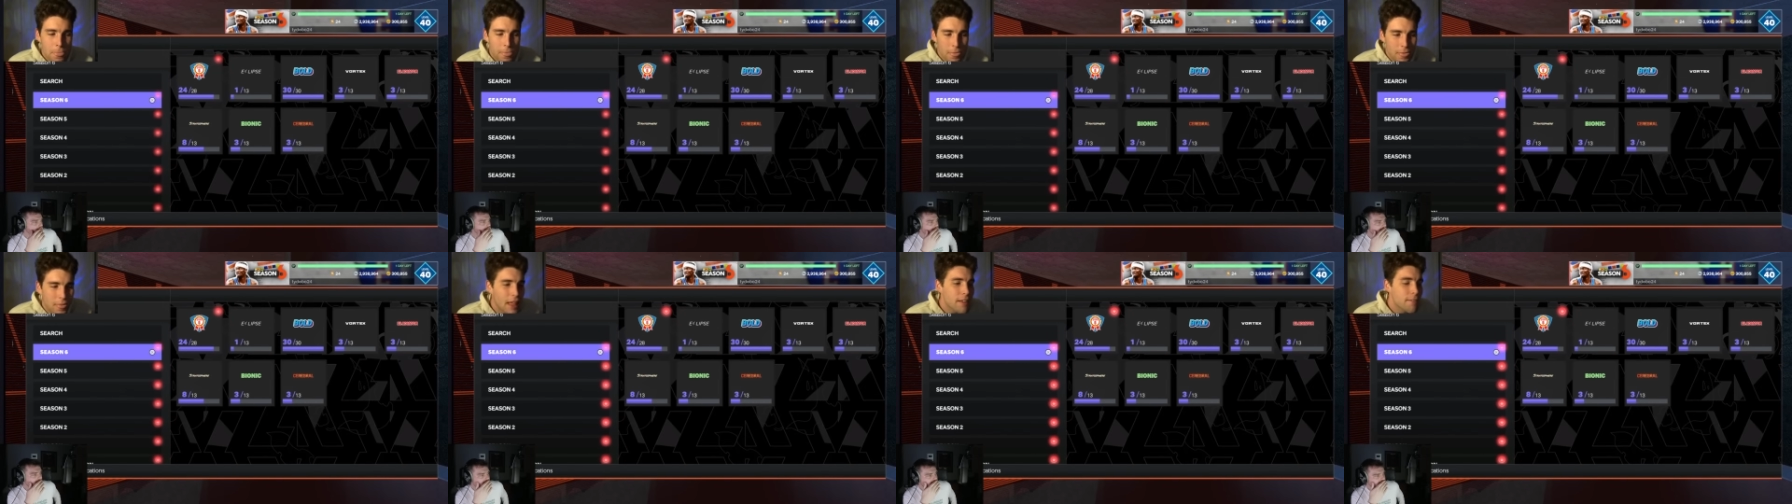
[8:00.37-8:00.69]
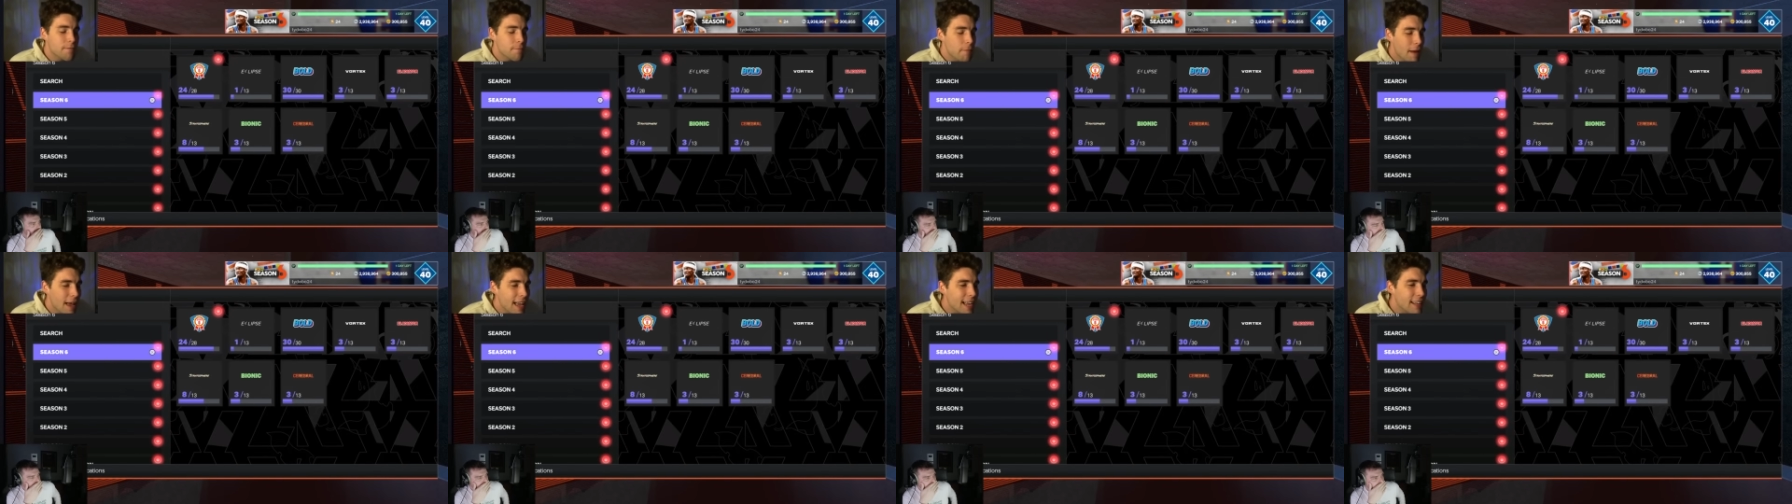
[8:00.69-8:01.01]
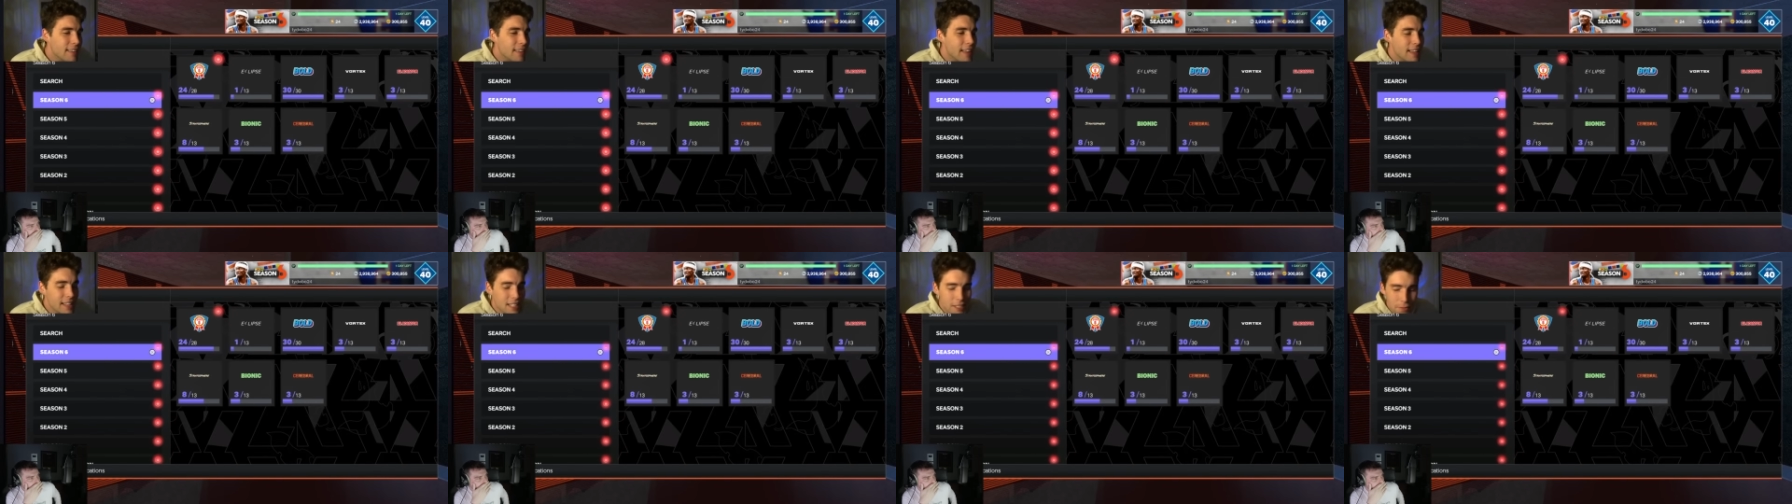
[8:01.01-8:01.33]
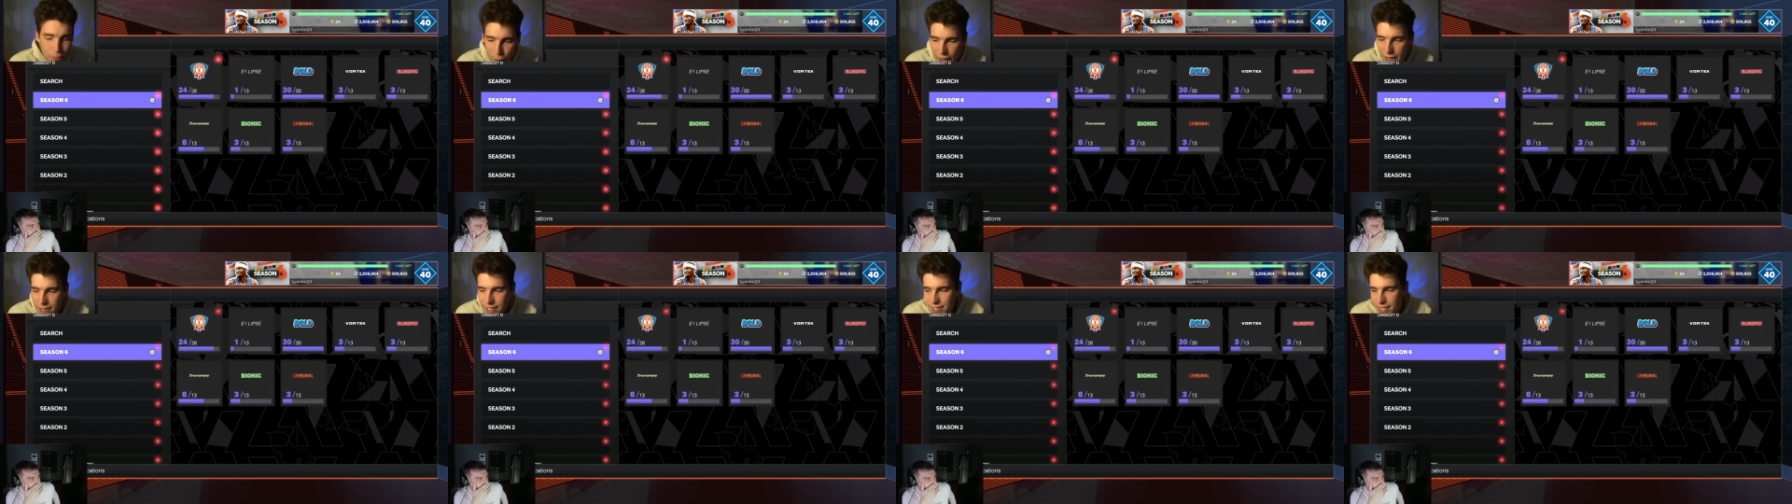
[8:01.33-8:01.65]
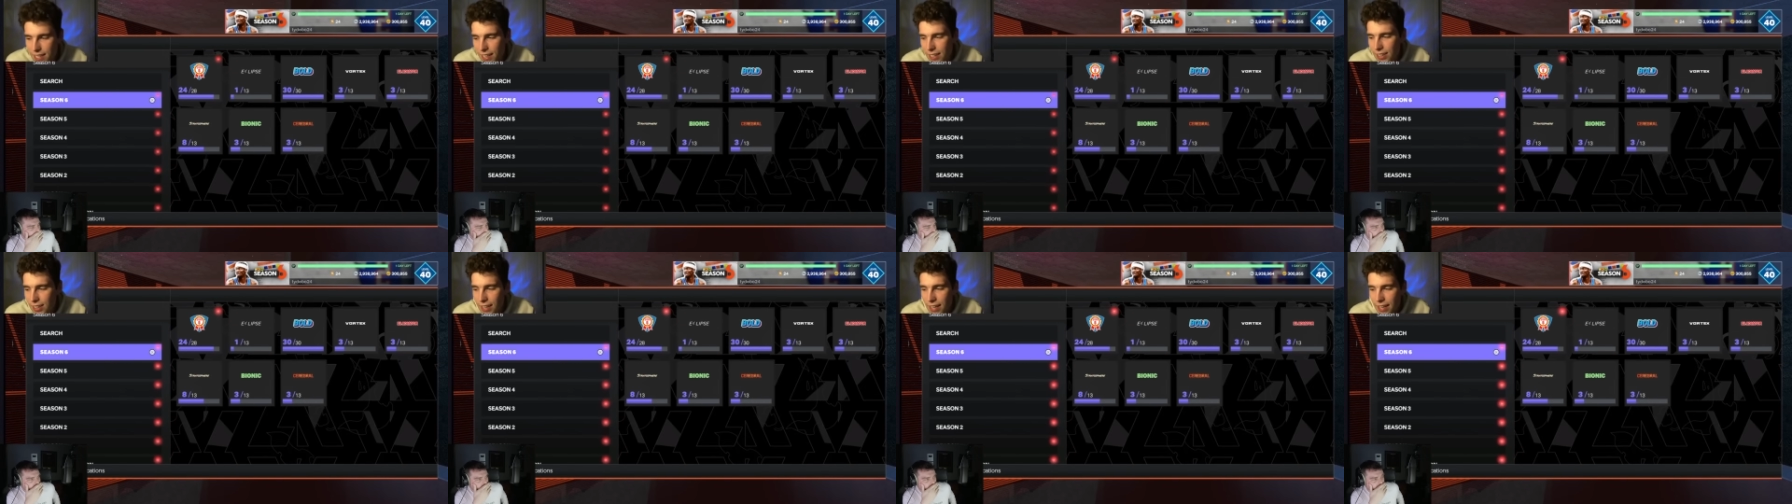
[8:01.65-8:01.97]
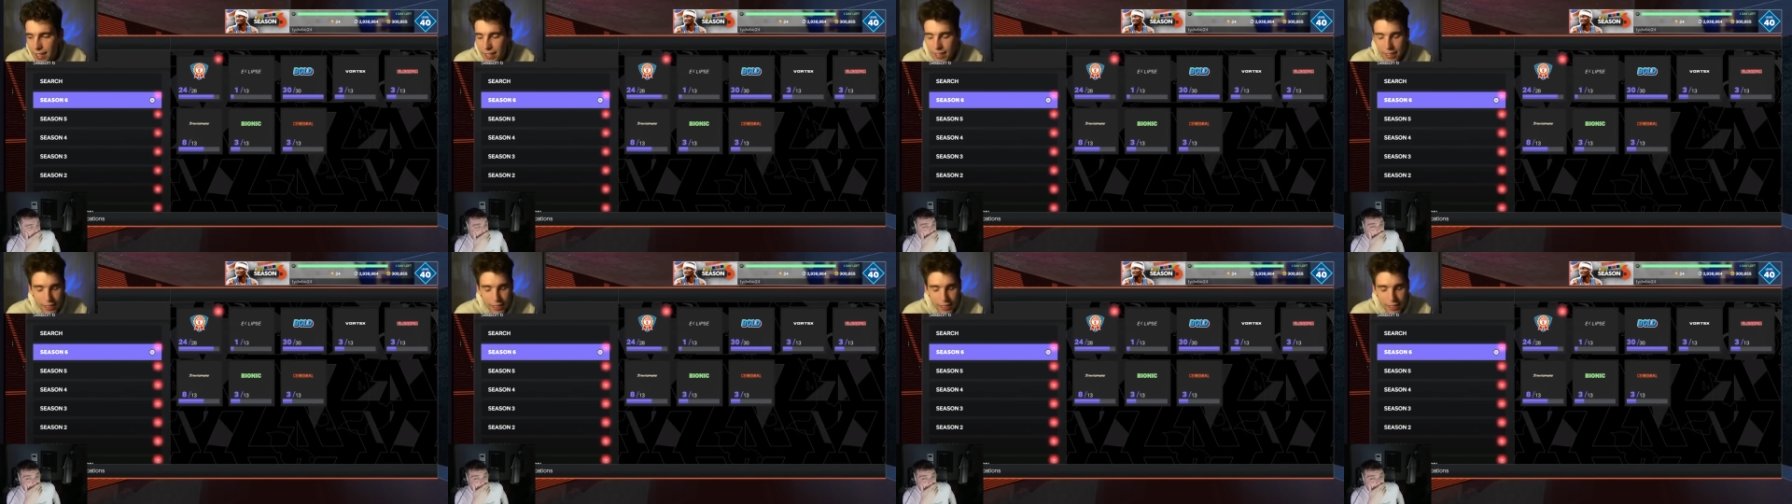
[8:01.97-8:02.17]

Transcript: They've made this basically a